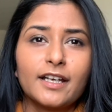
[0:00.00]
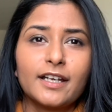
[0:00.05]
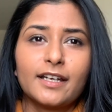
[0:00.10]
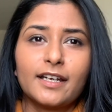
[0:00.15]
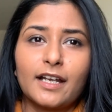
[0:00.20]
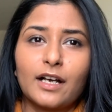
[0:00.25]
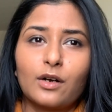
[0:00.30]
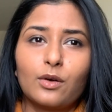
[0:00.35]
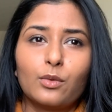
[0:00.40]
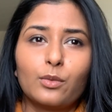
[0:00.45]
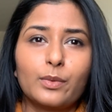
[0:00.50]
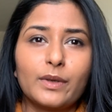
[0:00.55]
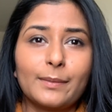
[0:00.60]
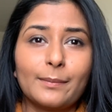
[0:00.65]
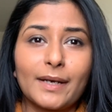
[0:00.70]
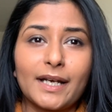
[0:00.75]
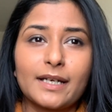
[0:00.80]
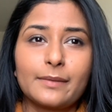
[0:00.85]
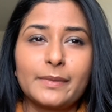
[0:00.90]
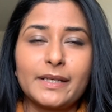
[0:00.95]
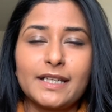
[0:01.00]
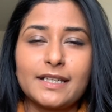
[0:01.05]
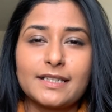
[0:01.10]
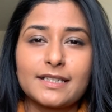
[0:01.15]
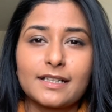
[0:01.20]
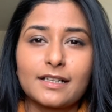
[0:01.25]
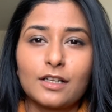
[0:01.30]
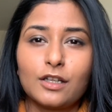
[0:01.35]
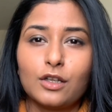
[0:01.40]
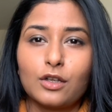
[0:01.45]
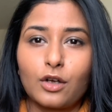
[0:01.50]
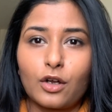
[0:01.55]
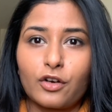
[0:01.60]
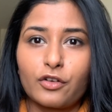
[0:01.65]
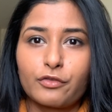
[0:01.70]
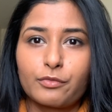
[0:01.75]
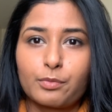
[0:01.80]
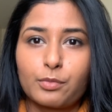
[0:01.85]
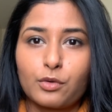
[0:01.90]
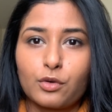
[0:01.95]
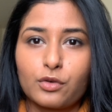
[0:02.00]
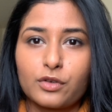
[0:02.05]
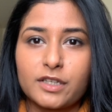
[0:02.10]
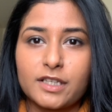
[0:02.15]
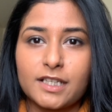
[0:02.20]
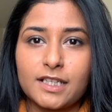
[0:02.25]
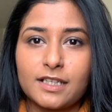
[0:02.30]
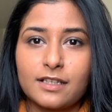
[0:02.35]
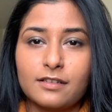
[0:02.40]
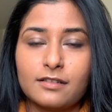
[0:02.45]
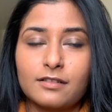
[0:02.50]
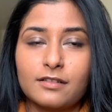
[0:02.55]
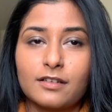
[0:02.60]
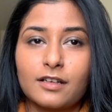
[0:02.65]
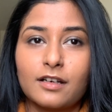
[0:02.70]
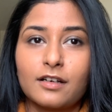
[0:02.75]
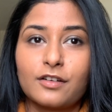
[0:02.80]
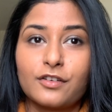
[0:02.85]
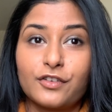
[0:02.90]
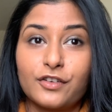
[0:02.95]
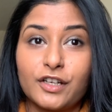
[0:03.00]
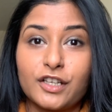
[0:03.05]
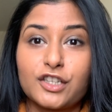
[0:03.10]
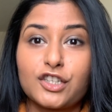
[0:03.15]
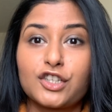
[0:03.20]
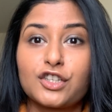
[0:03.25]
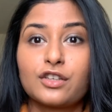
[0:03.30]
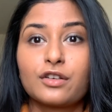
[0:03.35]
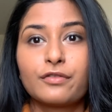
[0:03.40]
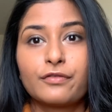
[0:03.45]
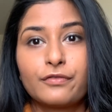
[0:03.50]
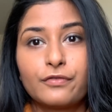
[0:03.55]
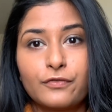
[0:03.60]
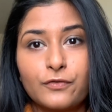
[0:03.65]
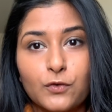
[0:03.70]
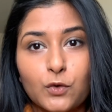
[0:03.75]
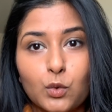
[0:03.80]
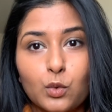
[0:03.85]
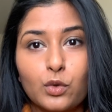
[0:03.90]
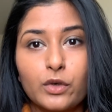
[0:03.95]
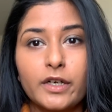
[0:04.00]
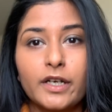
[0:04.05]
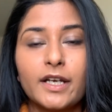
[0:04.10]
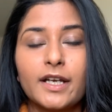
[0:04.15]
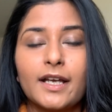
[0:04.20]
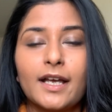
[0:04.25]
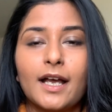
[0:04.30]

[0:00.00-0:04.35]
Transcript: Now, we might be eating a lot of protein rich food,